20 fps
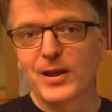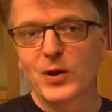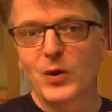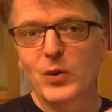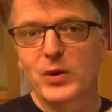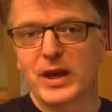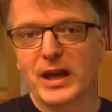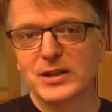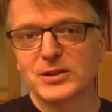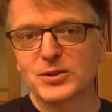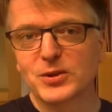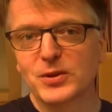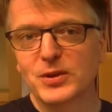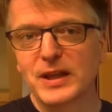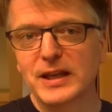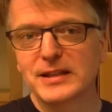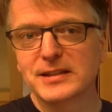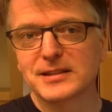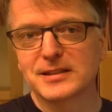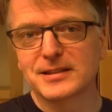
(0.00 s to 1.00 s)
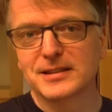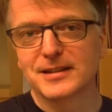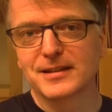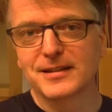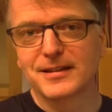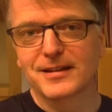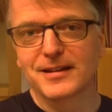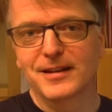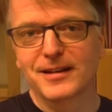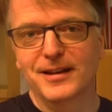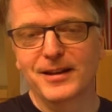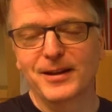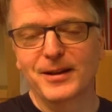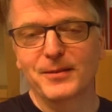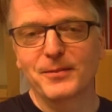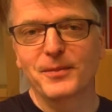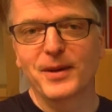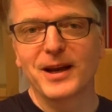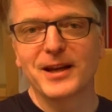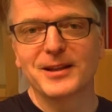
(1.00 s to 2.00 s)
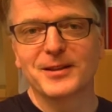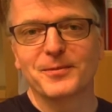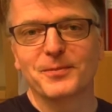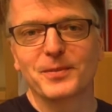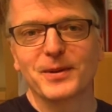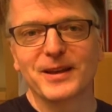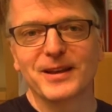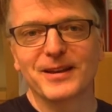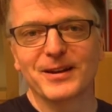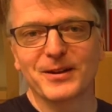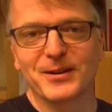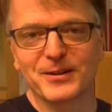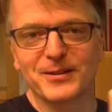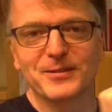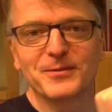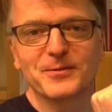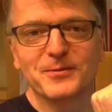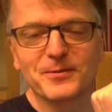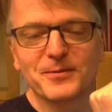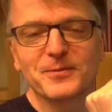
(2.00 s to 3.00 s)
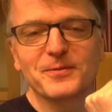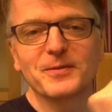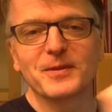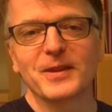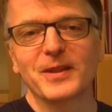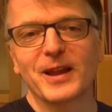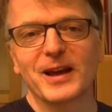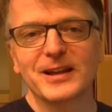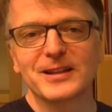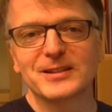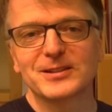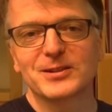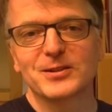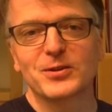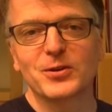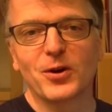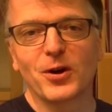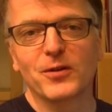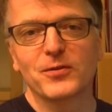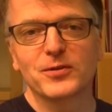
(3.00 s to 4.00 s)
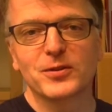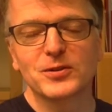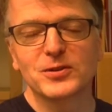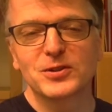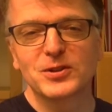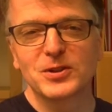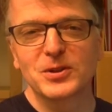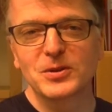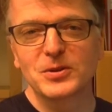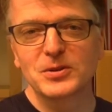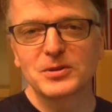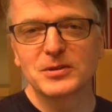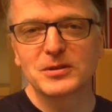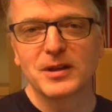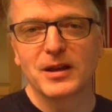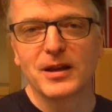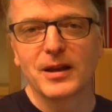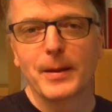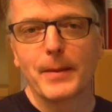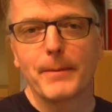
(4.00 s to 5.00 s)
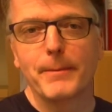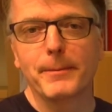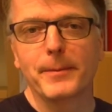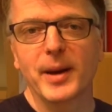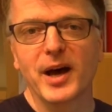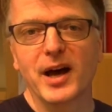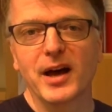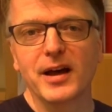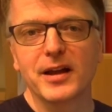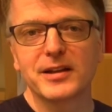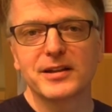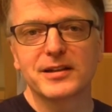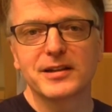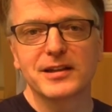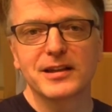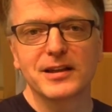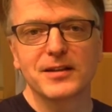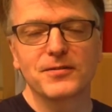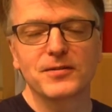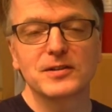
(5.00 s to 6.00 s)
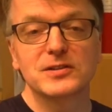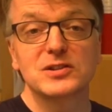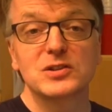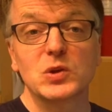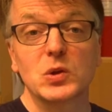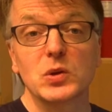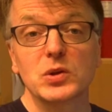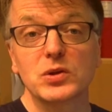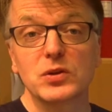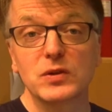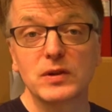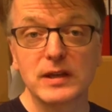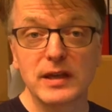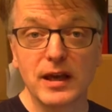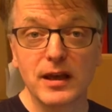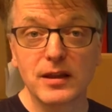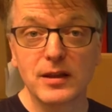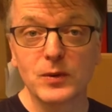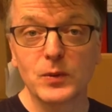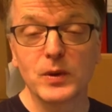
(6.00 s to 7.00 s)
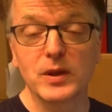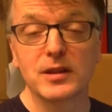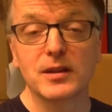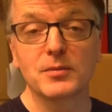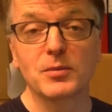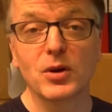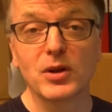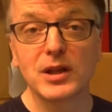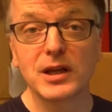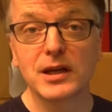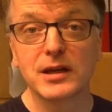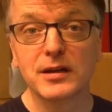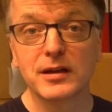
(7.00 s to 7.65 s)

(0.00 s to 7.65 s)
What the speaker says: Okay, so this might be a nice graph to use, but if it's drawn together with the Mollier